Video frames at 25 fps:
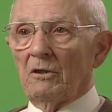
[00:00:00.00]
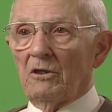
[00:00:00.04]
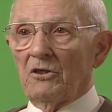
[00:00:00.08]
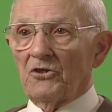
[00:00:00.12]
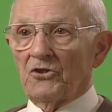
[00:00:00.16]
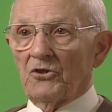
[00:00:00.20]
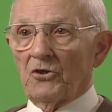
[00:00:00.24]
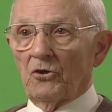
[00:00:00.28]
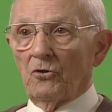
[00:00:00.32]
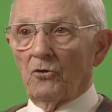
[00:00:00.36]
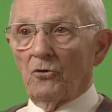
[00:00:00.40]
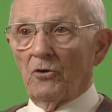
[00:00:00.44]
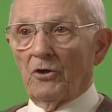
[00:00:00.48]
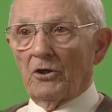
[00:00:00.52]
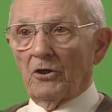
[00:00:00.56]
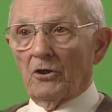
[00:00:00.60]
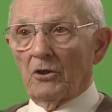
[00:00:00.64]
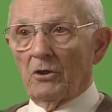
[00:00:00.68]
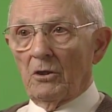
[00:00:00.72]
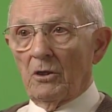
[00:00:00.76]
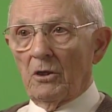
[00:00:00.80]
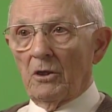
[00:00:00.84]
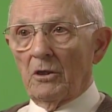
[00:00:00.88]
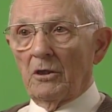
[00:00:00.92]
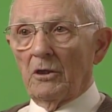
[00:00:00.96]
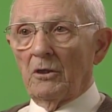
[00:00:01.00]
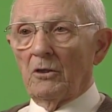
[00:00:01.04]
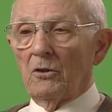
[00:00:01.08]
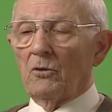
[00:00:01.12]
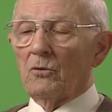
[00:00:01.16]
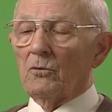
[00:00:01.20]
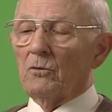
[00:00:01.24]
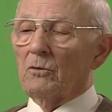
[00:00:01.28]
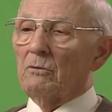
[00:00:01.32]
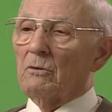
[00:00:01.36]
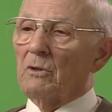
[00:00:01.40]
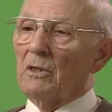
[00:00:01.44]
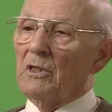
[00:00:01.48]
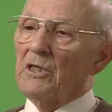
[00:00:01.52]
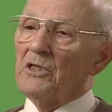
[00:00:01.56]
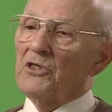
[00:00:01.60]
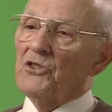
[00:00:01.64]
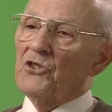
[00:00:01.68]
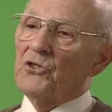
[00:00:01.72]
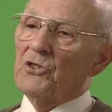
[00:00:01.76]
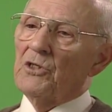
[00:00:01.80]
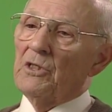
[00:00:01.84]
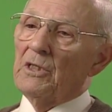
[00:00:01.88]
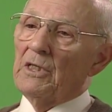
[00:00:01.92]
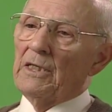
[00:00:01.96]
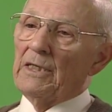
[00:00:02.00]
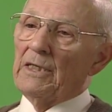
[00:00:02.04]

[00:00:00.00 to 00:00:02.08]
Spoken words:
is going on in Oak Ridge.